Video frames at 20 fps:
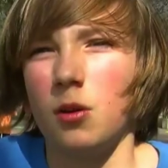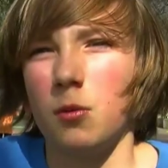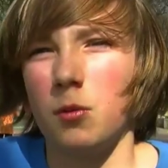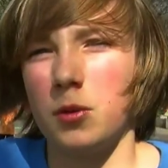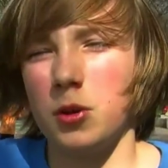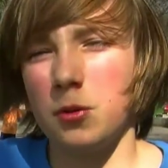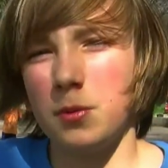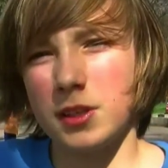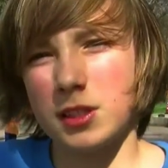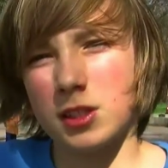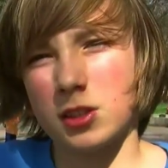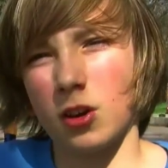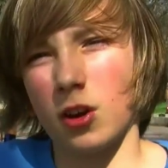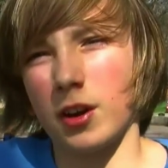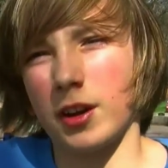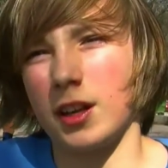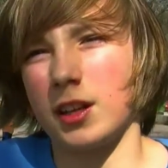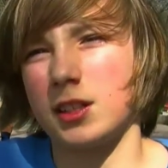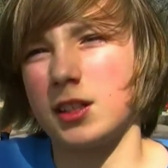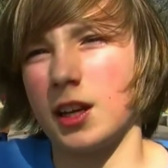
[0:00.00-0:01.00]
Will you be
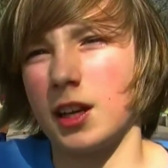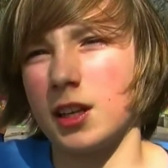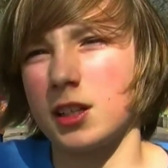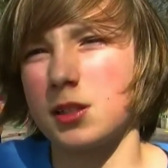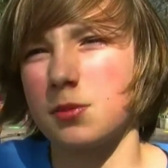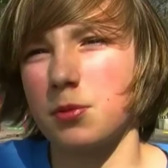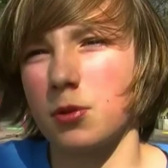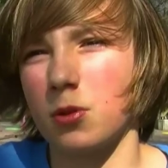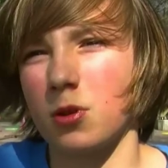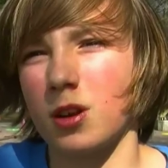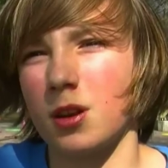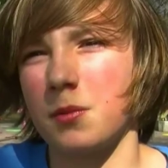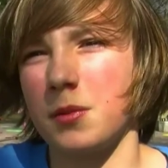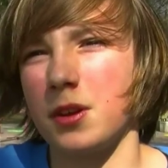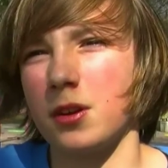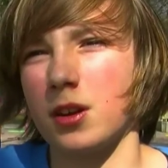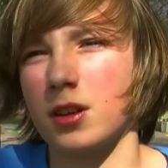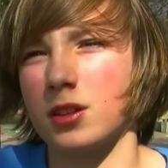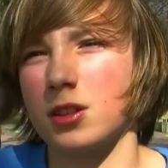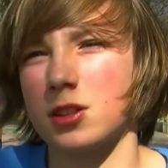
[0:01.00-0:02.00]
starting a tennis program
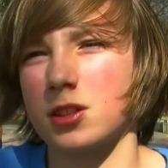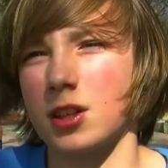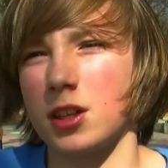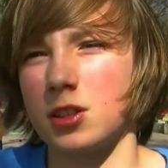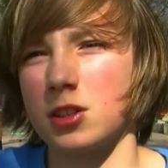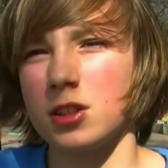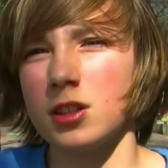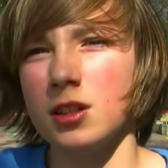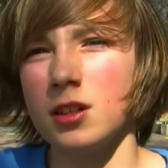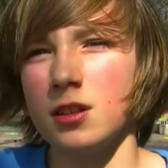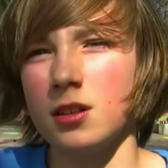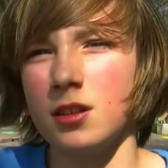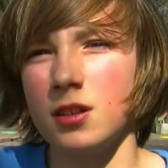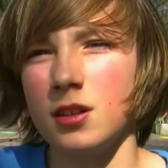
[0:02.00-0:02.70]
here at the center?